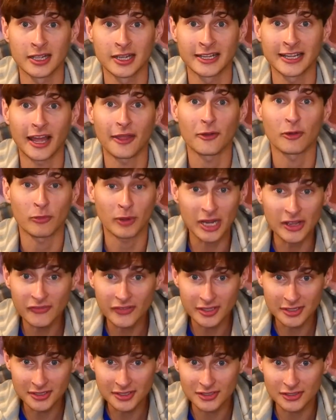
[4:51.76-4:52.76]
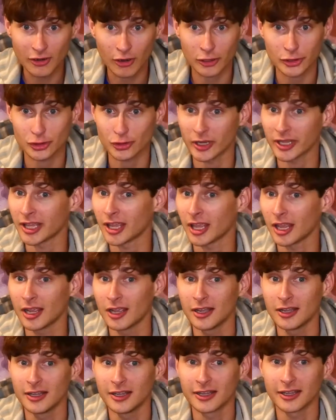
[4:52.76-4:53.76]
Now the Ravens are tricky,
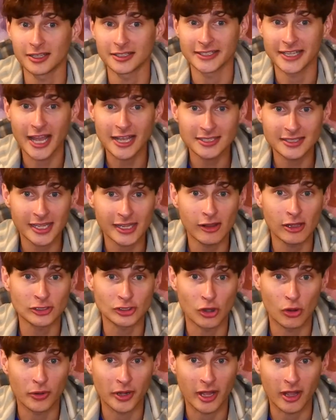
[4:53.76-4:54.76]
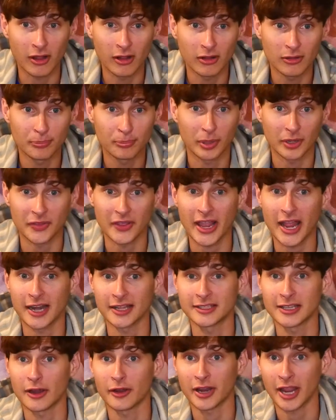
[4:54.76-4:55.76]
because yes, they lost Odell, but they
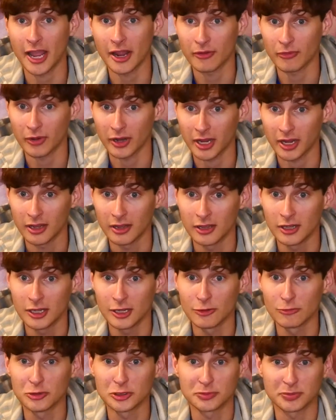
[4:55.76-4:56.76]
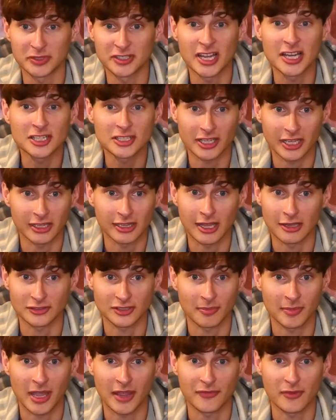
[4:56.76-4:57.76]
added Derrick Henry, which potentially allows
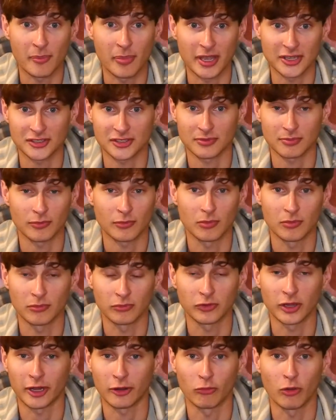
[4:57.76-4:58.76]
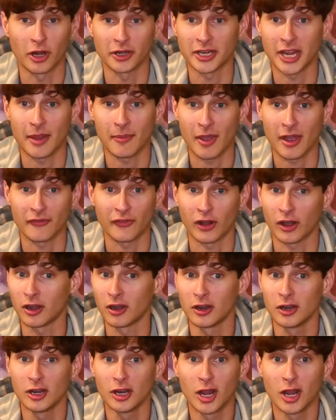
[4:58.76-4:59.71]
them to have the best like run game ever.